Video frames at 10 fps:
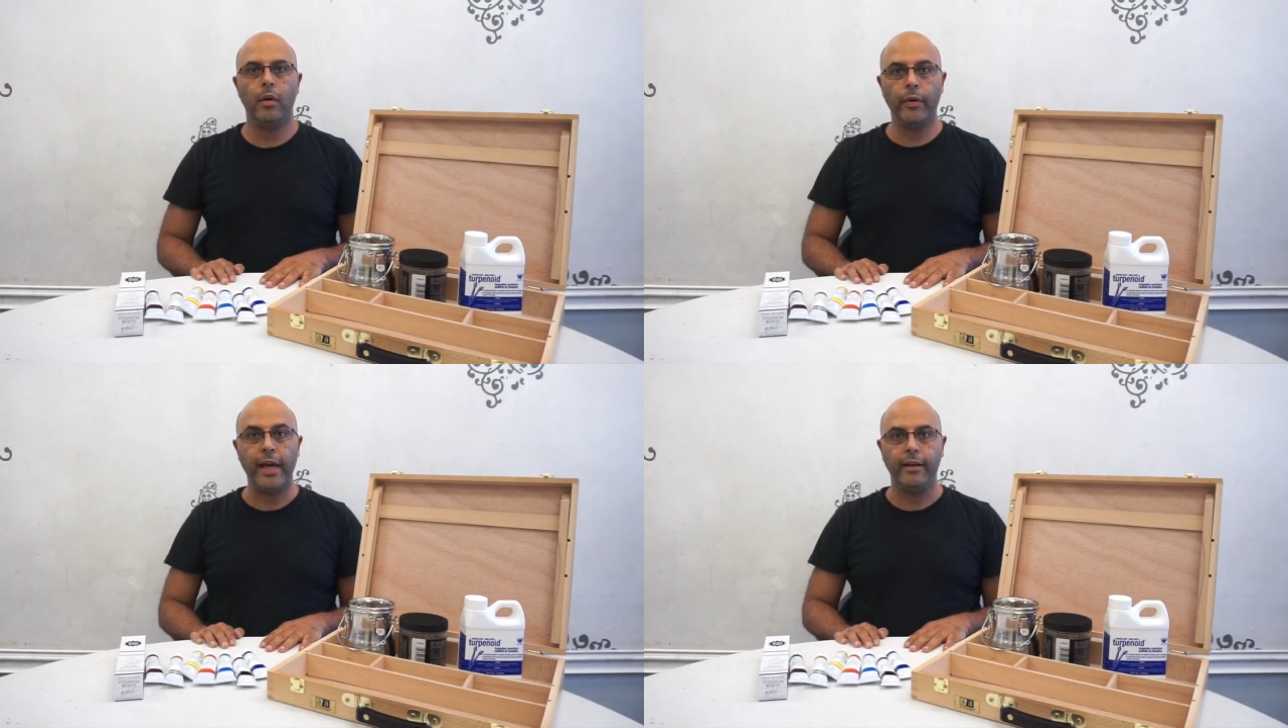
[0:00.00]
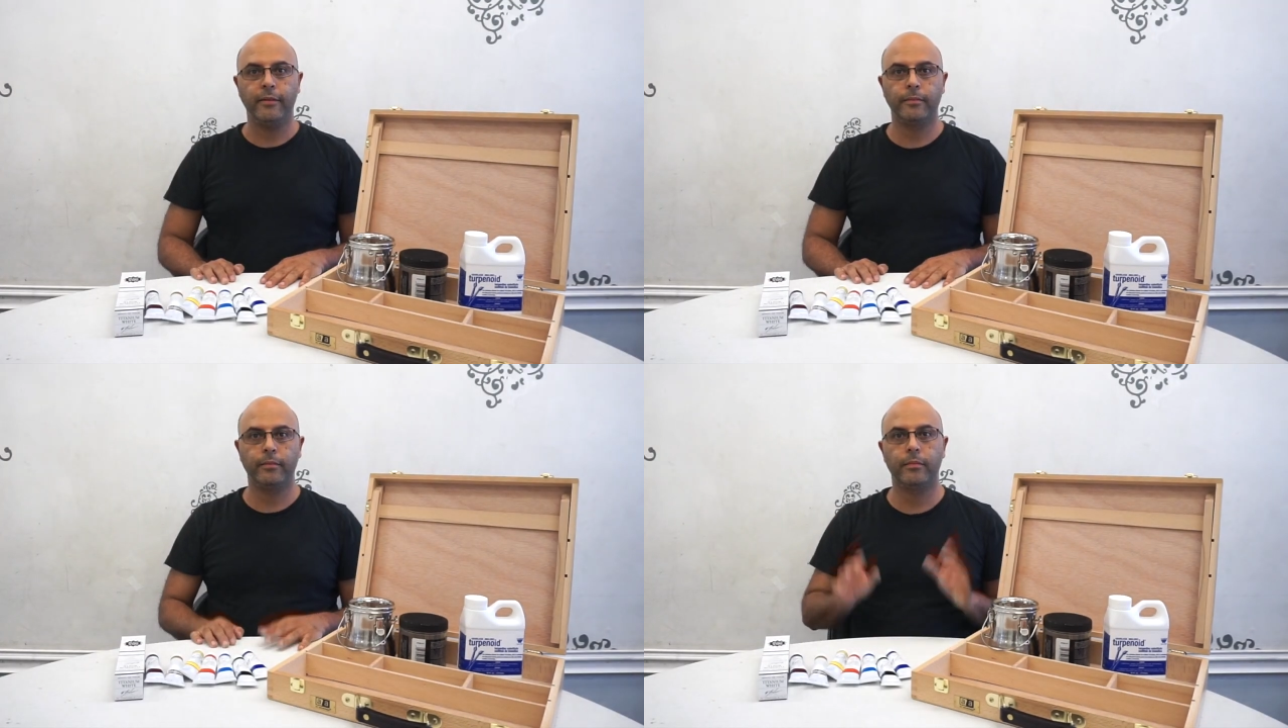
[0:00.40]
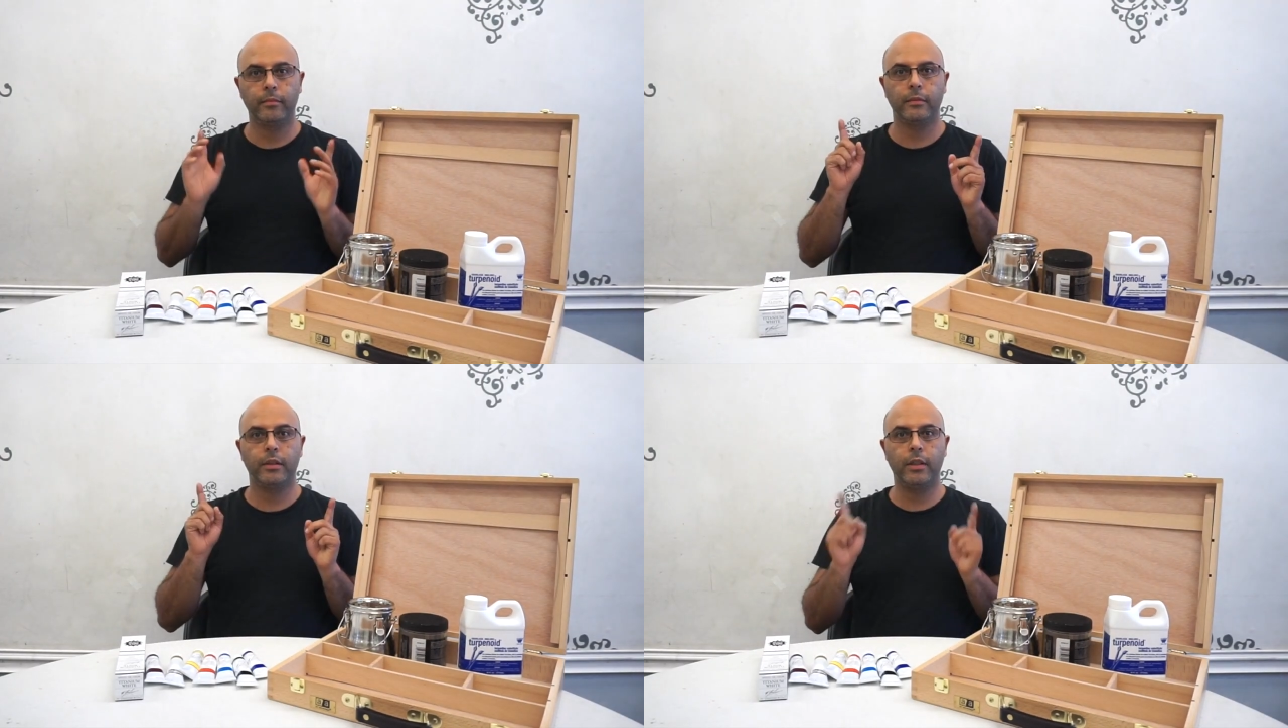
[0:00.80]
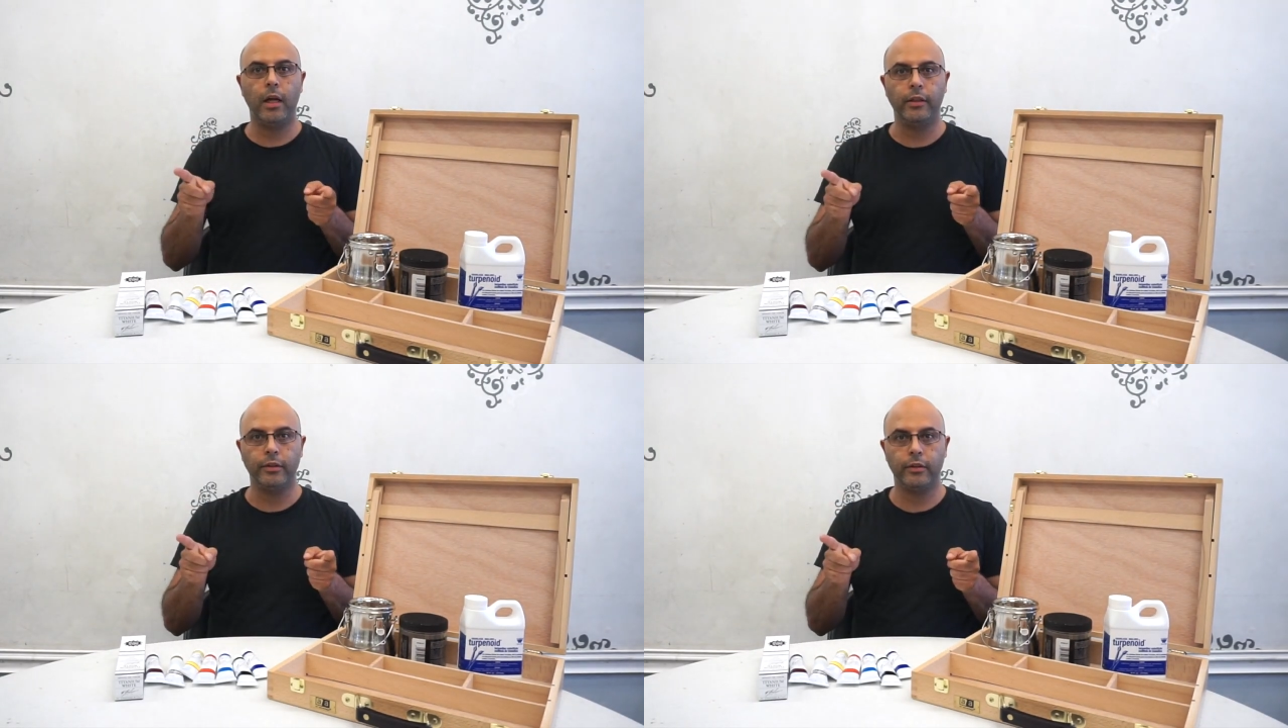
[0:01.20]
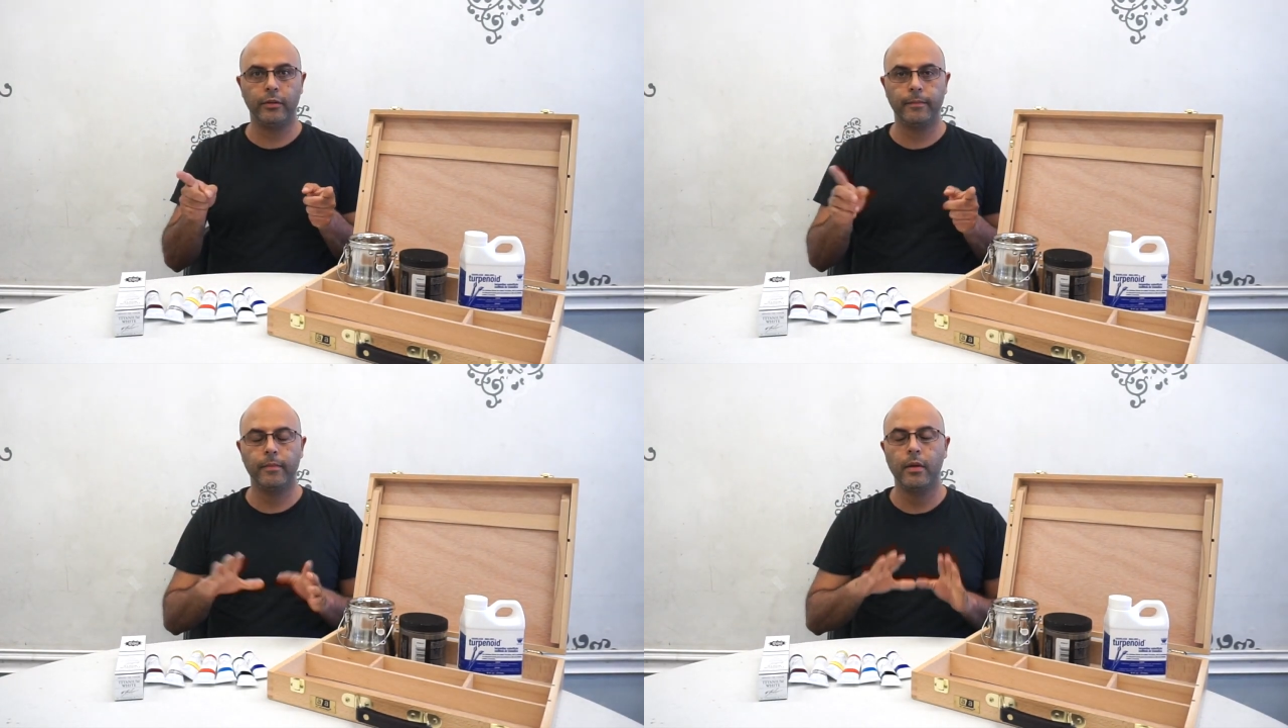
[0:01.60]
Okay,
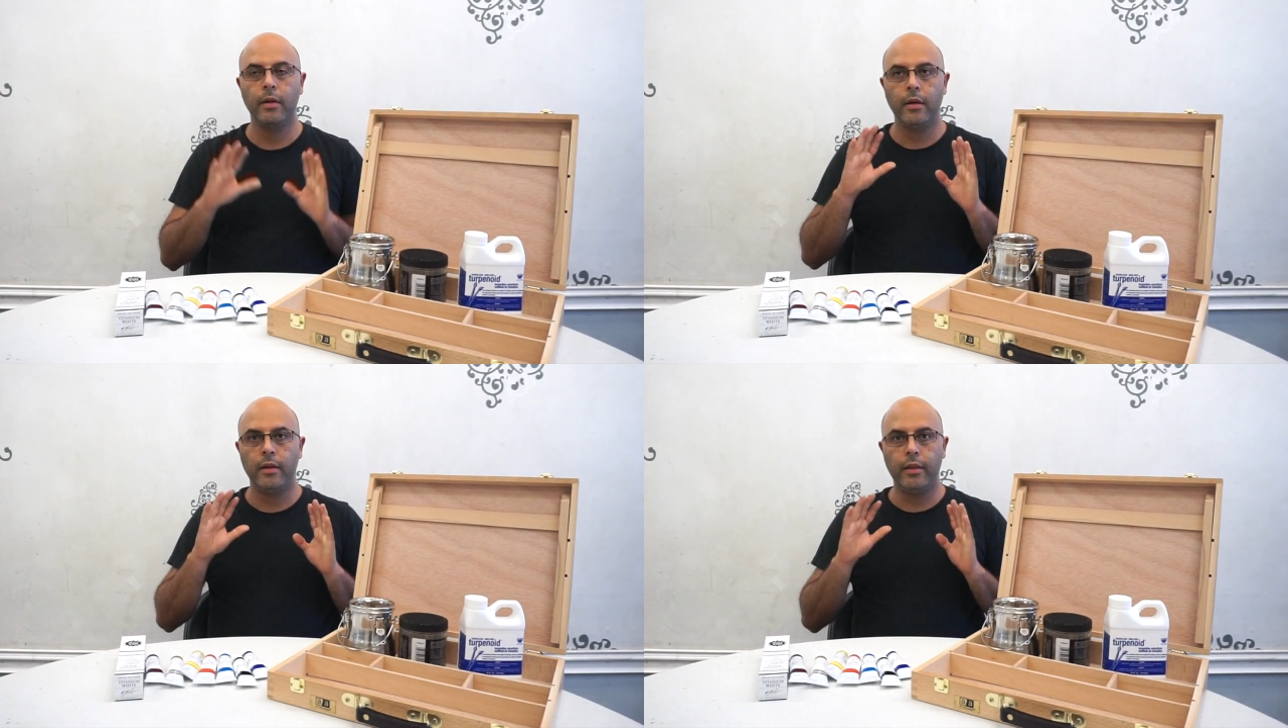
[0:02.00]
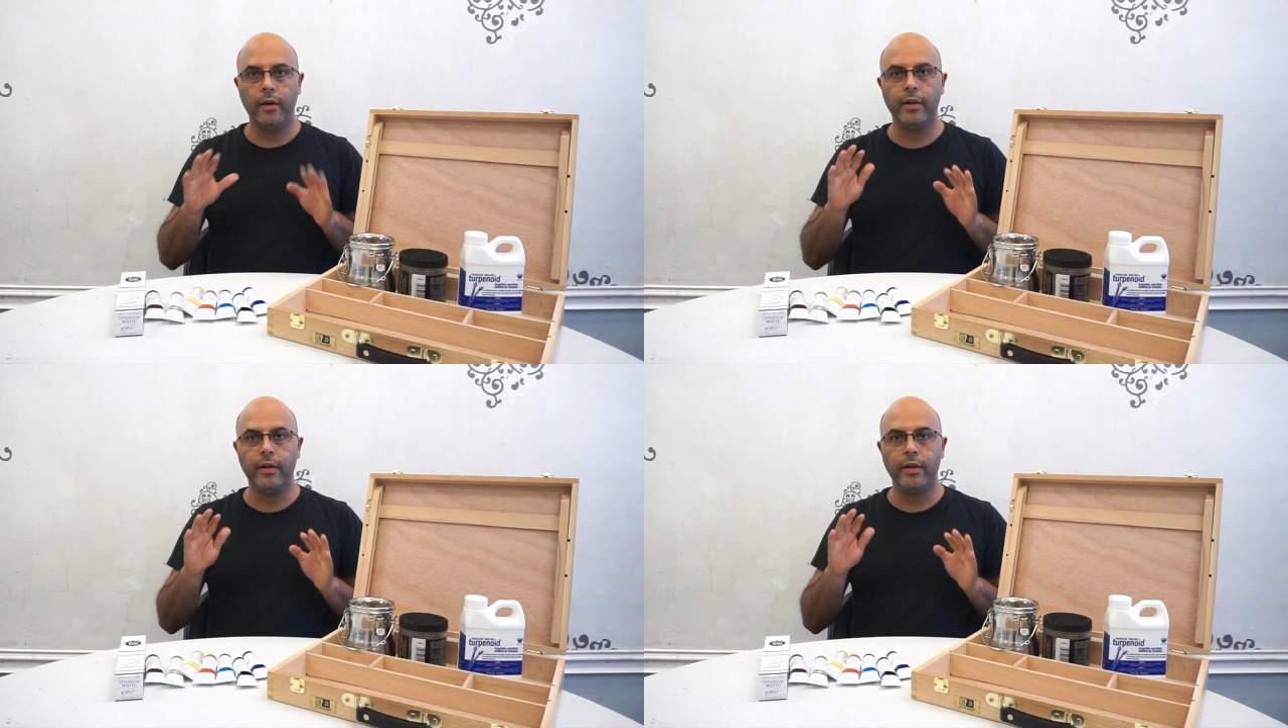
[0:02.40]
colors. There